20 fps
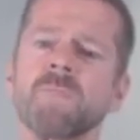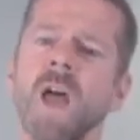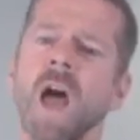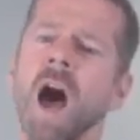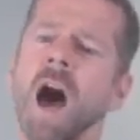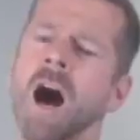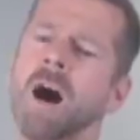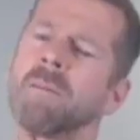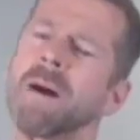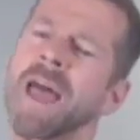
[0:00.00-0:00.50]

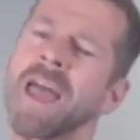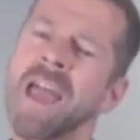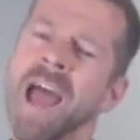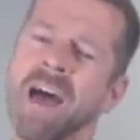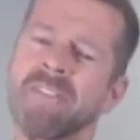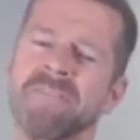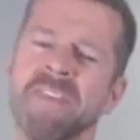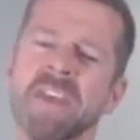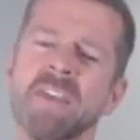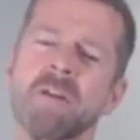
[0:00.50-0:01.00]

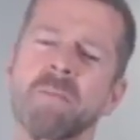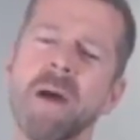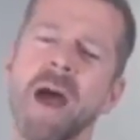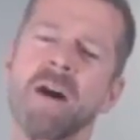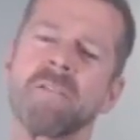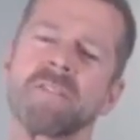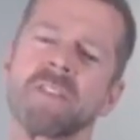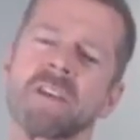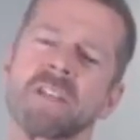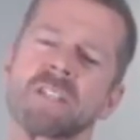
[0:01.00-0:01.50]
And think
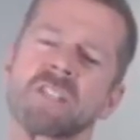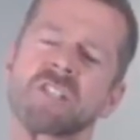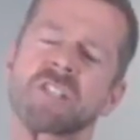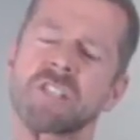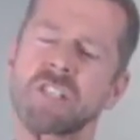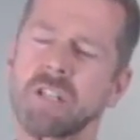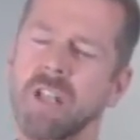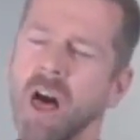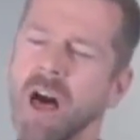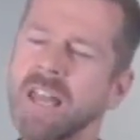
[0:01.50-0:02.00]
about the
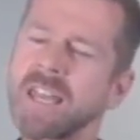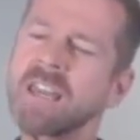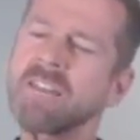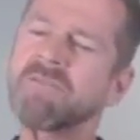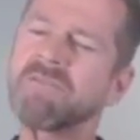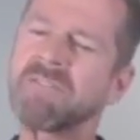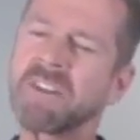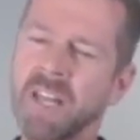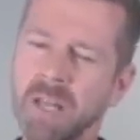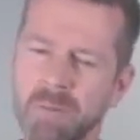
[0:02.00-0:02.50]
sliding
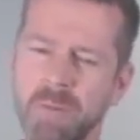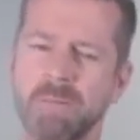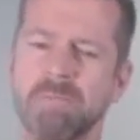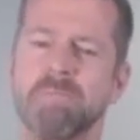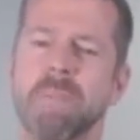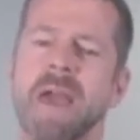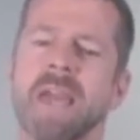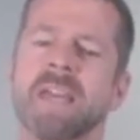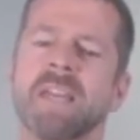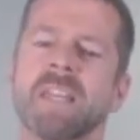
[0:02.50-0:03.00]
filament
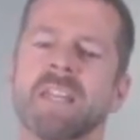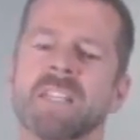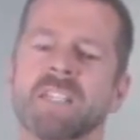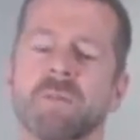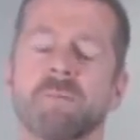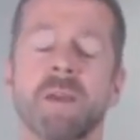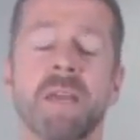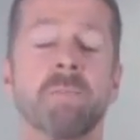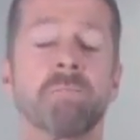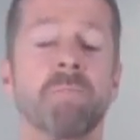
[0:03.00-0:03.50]

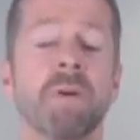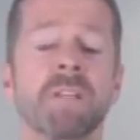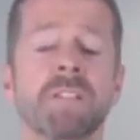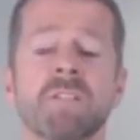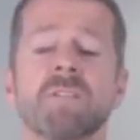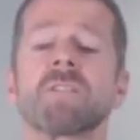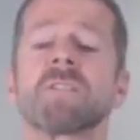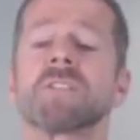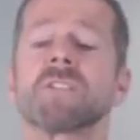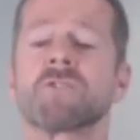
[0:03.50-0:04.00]
mechanism in
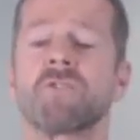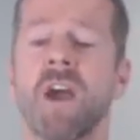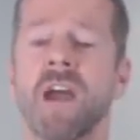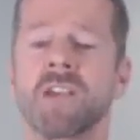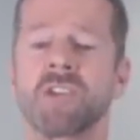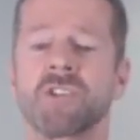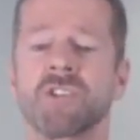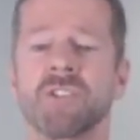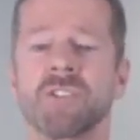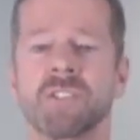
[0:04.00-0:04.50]
muscle
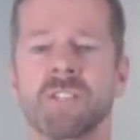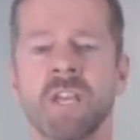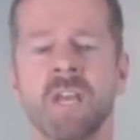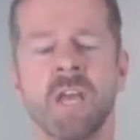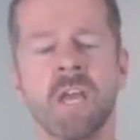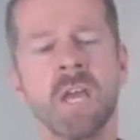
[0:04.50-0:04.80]
contractions.